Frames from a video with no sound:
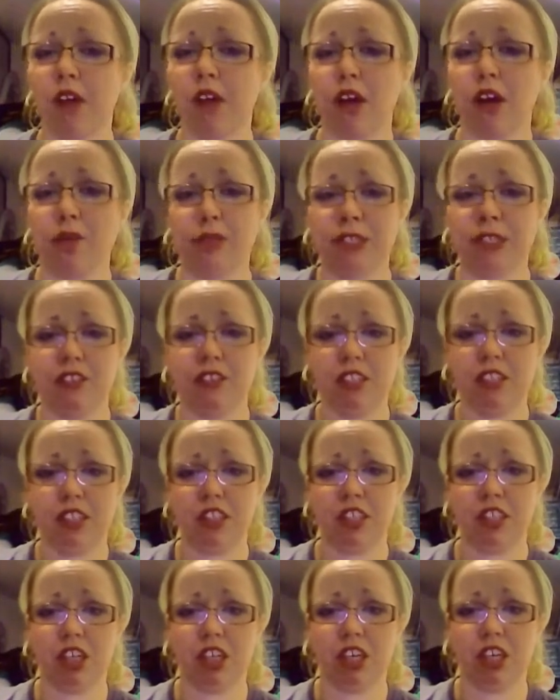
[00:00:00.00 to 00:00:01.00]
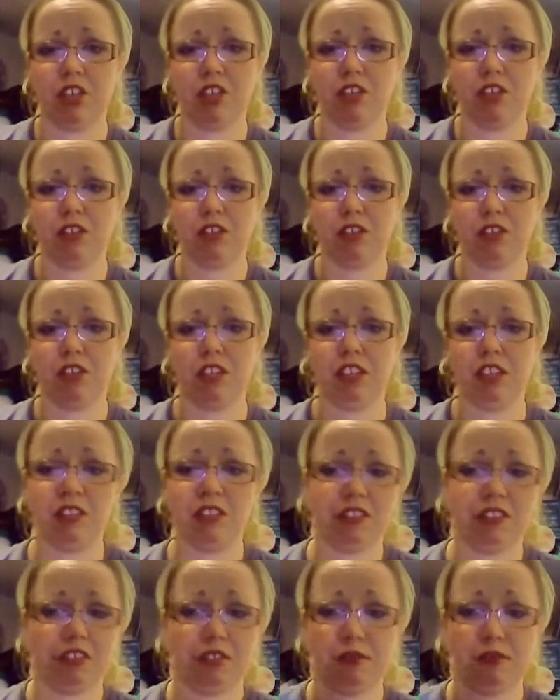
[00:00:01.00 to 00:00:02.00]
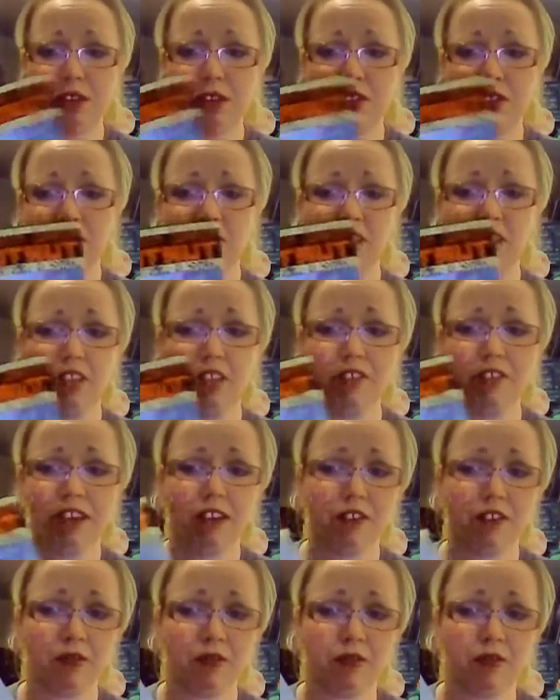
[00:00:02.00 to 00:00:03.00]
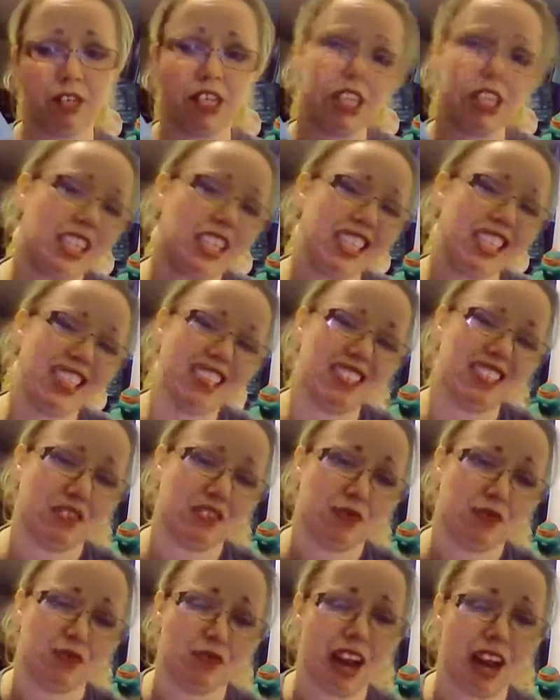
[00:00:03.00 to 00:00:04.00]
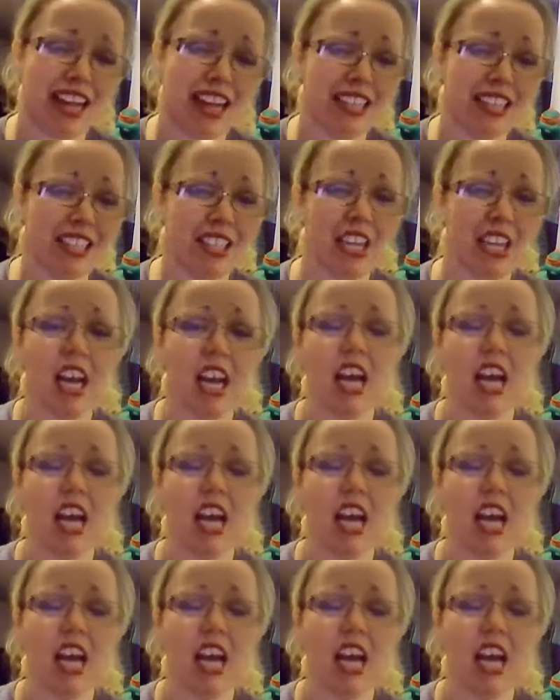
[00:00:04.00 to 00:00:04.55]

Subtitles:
come into the Ninja Turtles and this is the first thing they've ever really sort of read,